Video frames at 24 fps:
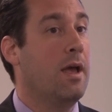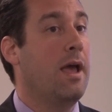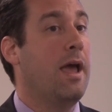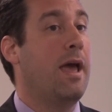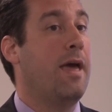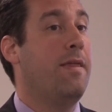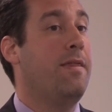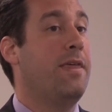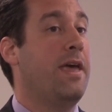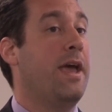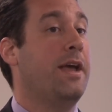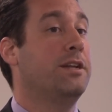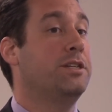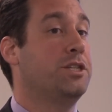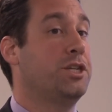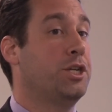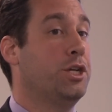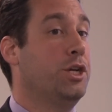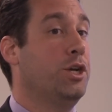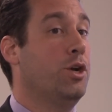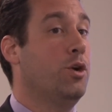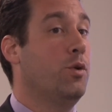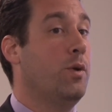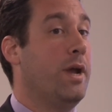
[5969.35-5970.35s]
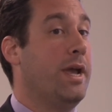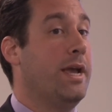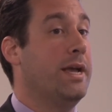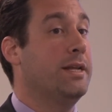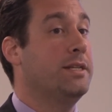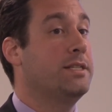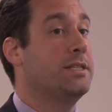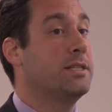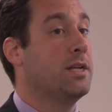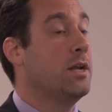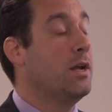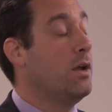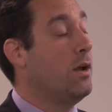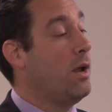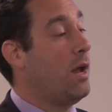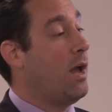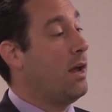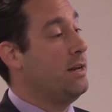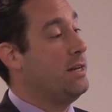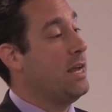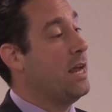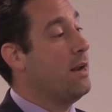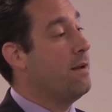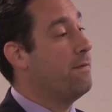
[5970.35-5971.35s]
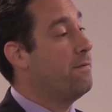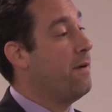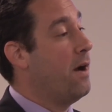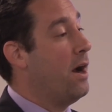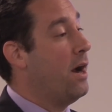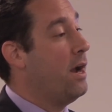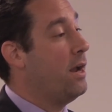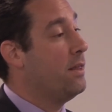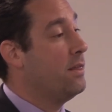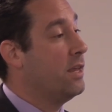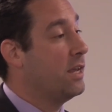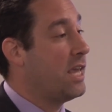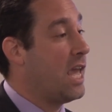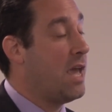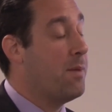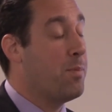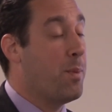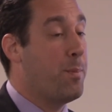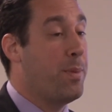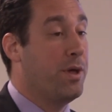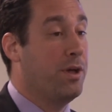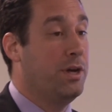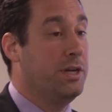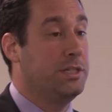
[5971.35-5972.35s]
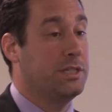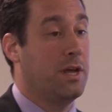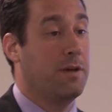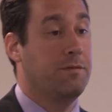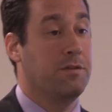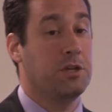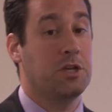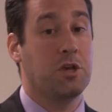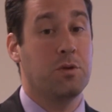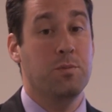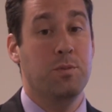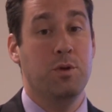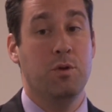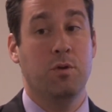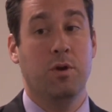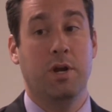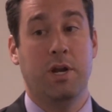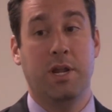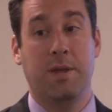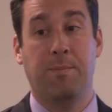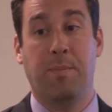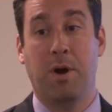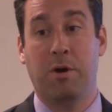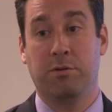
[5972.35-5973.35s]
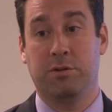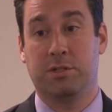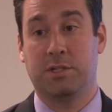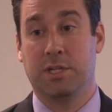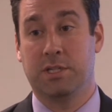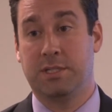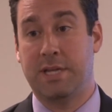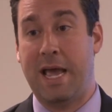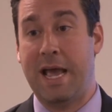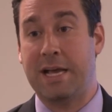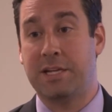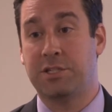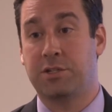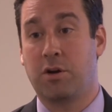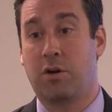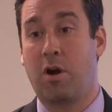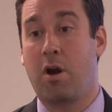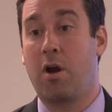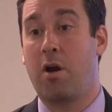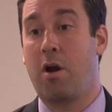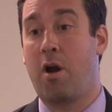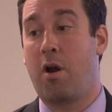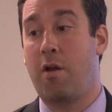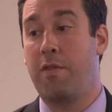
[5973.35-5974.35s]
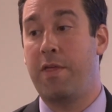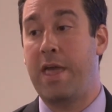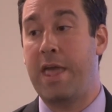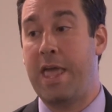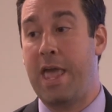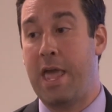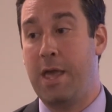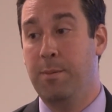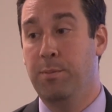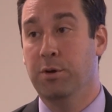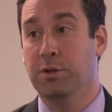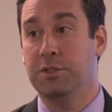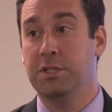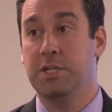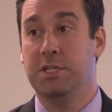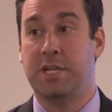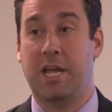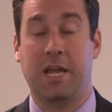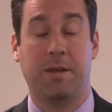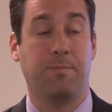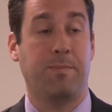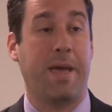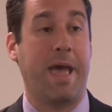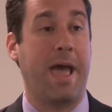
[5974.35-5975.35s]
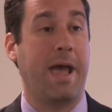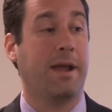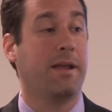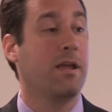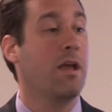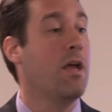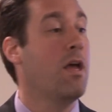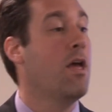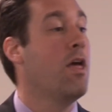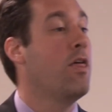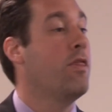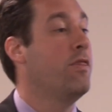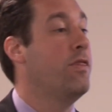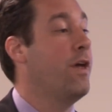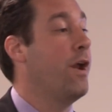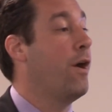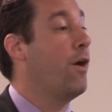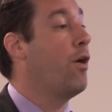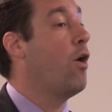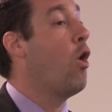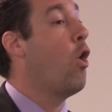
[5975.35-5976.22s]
And then two, it's identifying the capabilities of the community post-disaster, and are they able to take back their